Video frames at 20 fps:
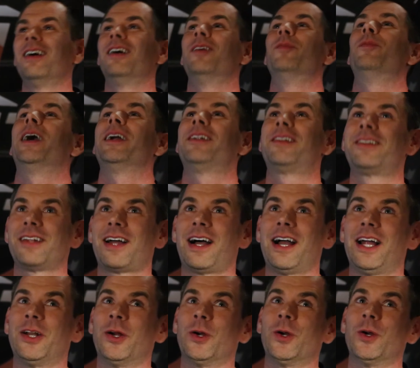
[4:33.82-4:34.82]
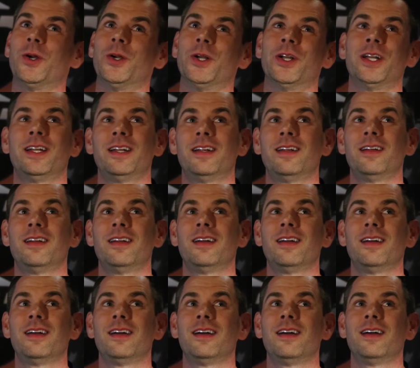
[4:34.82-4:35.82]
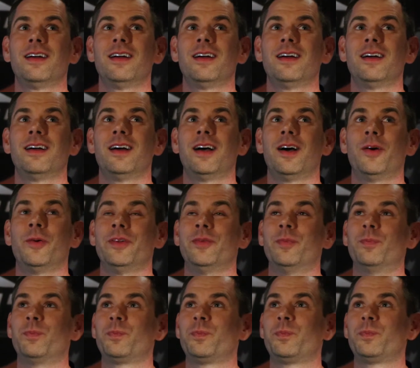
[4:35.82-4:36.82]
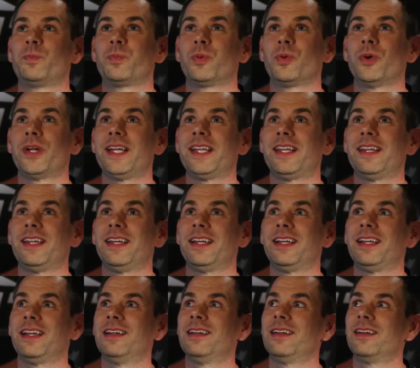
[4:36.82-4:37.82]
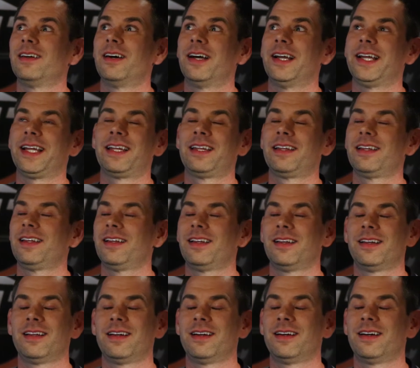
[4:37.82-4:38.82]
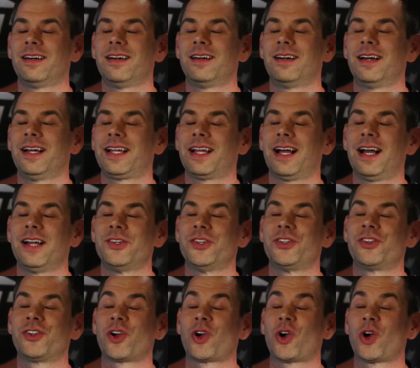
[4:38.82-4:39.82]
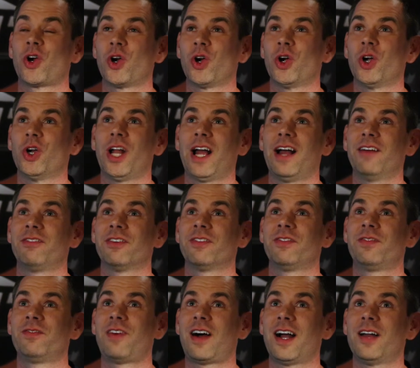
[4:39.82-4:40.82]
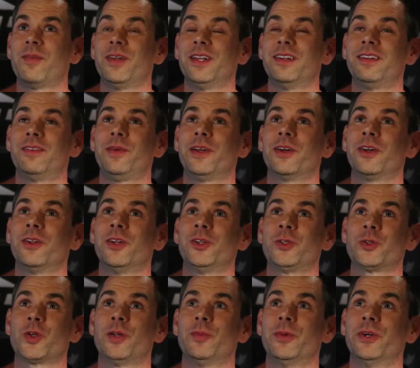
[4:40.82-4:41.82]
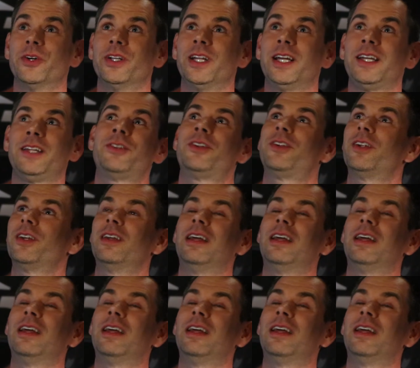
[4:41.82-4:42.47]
my side hurt, I was breathing like I just hurt after 5 minutes of being on the treadmill. And I used